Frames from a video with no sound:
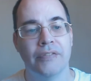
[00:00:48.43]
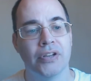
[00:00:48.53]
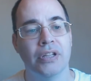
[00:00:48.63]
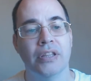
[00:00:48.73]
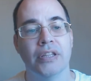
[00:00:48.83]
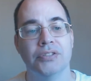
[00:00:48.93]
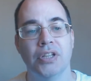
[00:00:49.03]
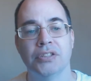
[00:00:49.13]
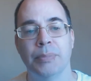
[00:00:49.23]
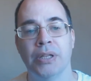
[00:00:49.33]
However, this
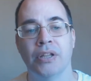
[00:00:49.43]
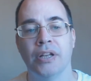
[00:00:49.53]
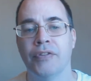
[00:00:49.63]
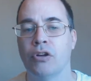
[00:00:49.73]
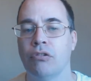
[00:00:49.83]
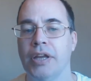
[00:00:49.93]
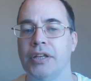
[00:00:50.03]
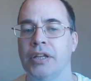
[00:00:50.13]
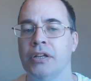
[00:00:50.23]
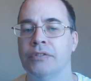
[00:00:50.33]
does mean that if a
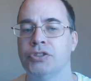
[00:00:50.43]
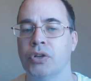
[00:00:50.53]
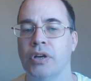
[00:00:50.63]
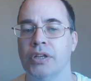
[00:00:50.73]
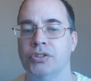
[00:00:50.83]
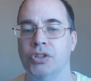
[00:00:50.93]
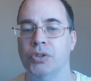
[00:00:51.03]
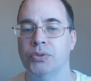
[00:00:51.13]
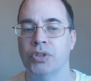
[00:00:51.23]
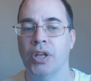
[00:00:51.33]
great deal of sugar is
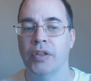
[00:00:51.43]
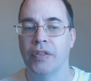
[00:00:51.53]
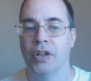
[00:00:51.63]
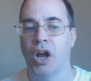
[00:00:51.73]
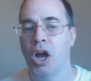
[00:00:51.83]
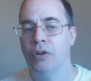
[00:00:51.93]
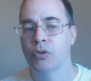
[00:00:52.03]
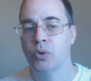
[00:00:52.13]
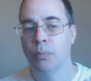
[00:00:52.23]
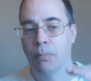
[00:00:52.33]
used, then the
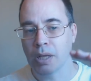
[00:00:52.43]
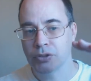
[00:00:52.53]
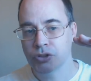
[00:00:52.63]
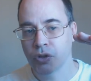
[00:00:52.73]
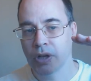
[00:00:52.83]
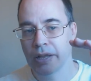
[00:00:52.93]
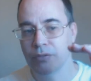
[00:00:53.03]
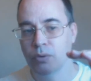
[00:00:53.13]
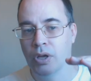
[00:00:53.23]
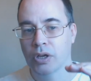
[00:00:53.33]
overall blood sugar
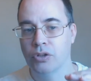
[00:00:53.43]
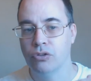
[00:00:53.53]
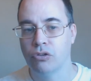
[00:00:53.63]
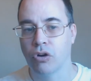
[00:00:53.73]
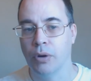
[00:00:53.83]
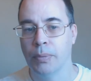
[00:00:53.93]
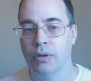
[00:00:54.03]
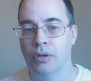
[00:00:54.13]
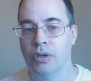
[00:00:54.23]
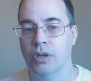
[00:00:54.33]
level can drop.
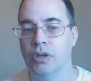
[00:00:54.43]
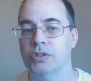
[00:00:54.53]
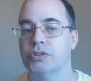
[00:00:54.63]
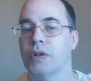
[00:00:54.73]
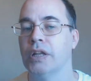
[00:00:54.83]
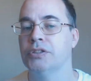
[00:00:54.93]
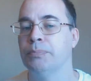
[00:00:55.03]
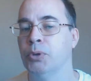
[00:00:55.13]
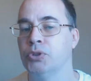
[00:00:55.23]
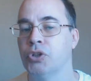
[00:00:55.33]
So
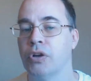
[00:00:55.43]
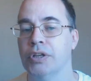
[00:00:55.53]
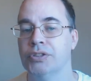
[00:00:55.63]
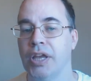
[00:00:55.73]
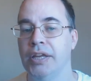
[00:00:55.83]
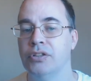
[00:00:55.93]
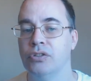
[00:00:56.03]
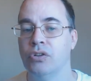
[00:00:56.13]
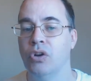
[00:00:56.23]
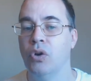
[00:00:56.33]
unless more sugar is
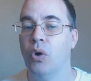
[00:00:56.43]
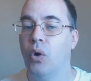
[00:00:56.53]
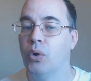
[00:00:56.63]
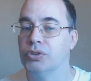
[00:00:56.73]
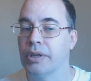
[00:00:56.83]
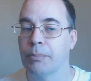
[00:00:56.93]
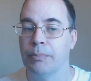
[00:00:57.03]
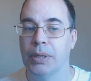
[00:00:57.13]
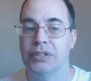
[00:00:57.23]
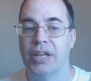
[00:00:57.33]
eaten, or some
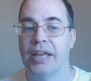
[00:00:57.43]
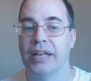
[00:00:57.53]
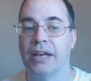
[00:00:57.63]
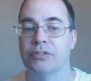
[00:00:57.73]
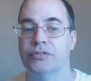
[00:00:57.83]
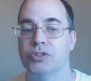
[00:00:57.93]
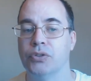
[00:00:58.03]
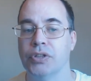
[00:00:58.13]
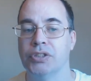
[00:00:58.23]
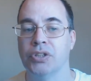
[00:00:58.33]
can be taken out of
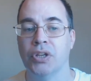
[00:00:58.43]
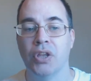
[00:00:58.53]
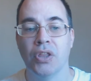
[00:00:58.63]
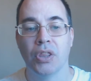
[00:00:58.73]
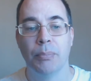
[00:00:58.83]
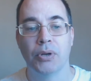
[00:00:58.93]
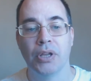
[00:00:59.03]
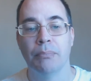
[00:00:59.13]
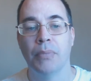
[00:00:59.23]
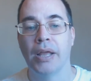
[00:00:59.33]
storage, the
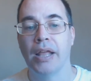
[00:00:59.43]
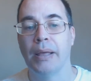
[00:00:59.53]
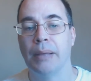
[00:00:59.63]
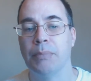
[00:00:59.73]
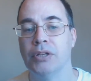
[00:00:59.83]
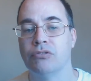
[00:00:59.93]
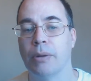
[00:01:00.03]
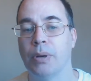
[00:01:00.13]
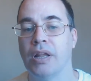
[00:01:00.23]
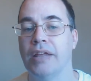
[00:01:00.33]
body might be in
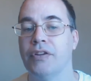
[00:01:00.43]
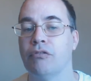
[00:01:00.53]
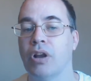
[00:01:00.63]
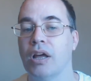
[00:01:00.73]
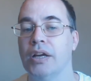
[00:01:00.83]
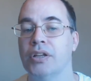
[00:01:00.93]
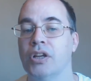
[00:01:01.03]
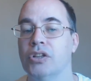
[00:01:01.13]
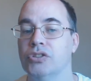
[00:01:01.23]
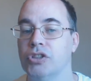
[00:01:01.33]
trouble if it relied
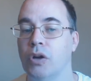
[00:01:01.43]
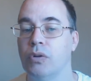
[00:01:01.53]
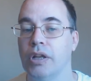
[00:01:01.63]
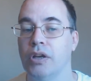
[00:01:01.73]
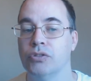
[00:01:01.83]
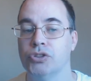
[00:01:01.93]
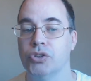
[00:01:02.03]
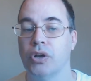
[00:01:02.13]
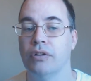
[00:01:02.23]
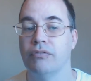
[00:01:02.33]
totally on
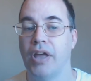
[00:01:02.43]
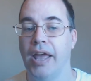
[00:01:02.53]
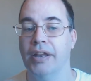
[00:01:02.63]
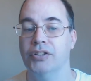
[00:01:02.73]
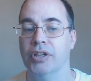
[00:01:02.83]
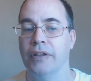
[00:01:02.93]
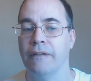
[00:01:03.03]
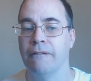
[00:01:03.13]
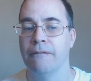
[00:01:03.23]
sugar for energy.